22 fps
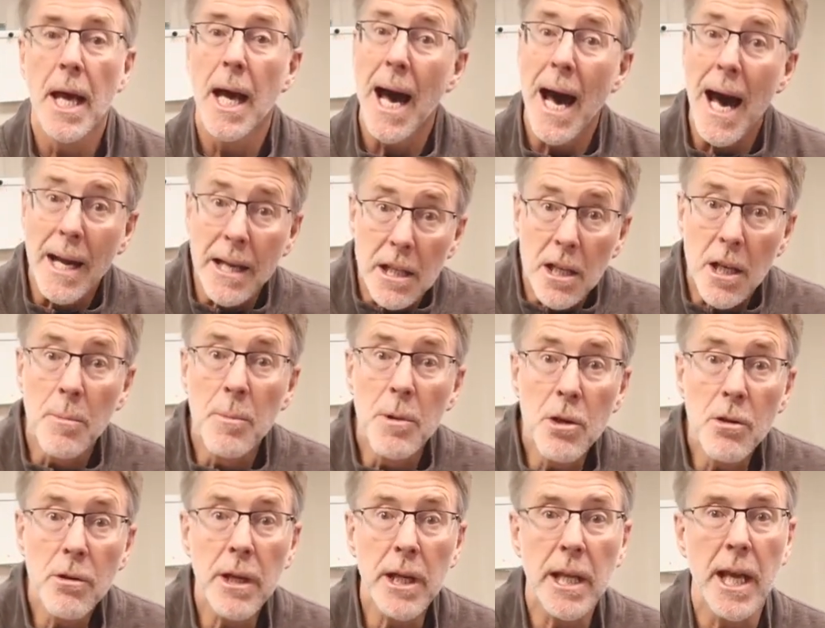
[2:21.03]
How to
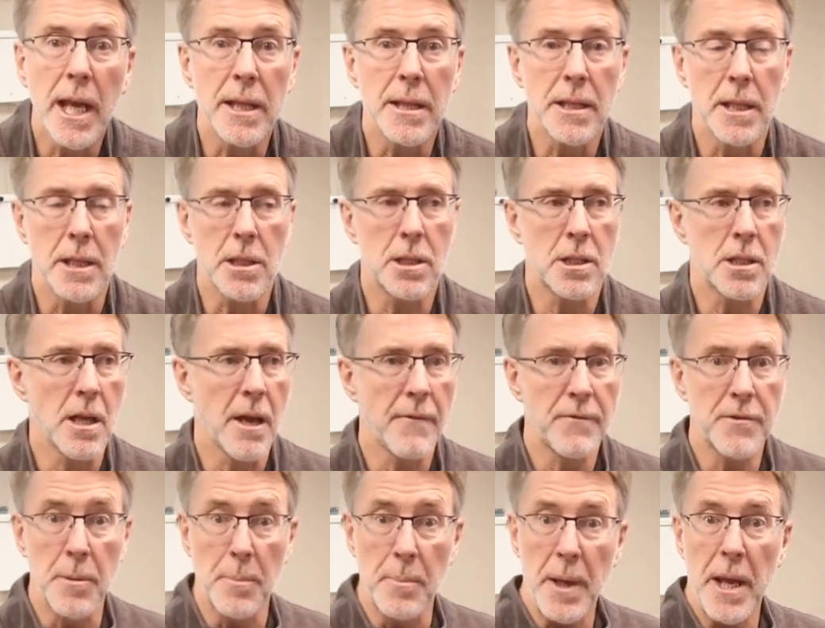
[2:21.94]
communicate this
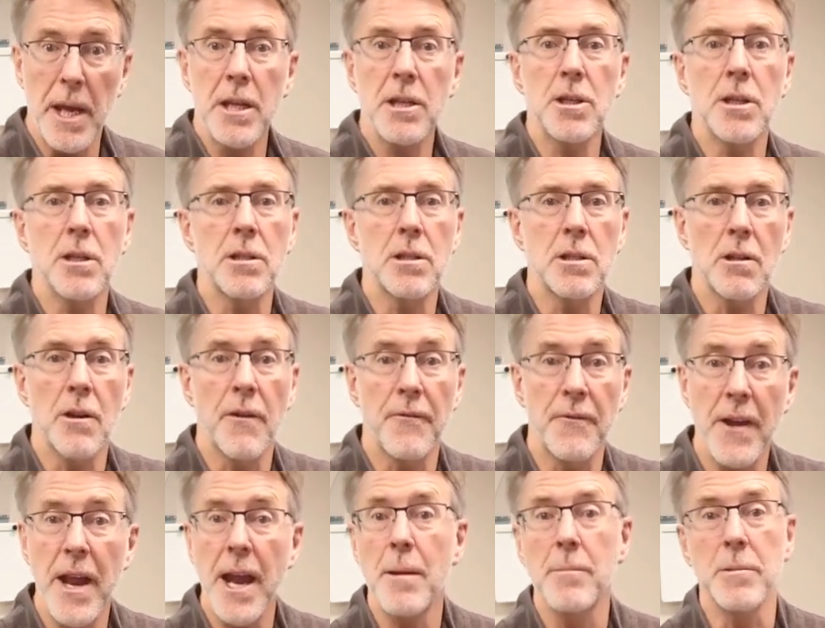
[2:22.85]
stuff to patients, their
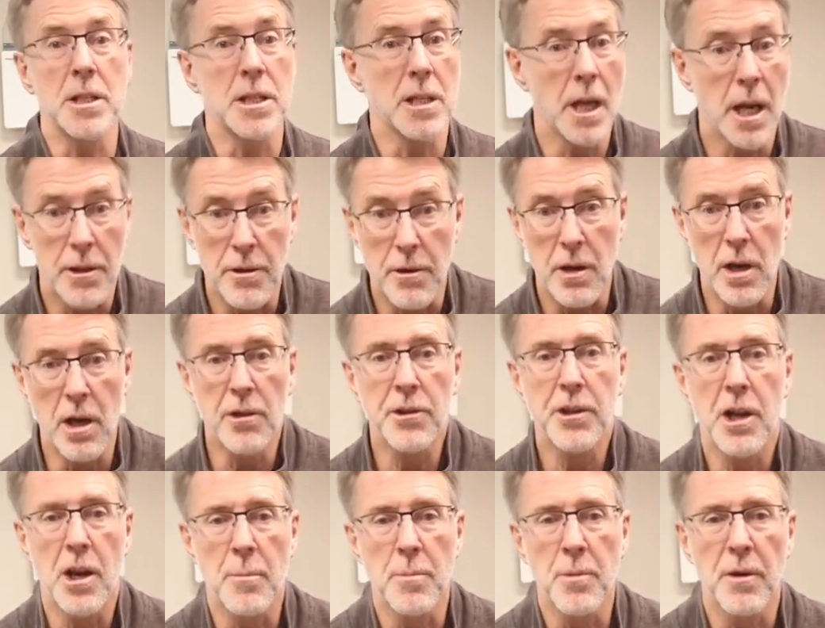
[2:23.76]
families, other
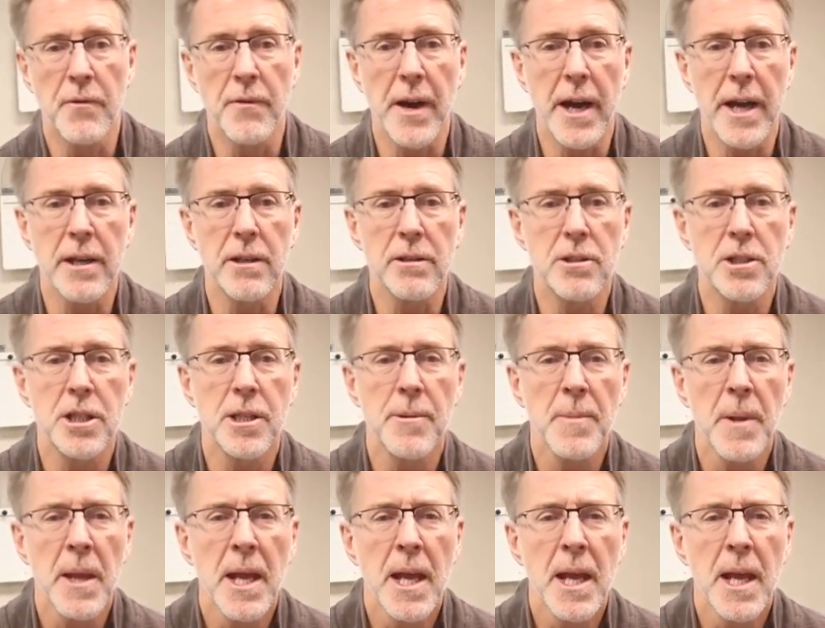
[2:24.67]
healthcare providers,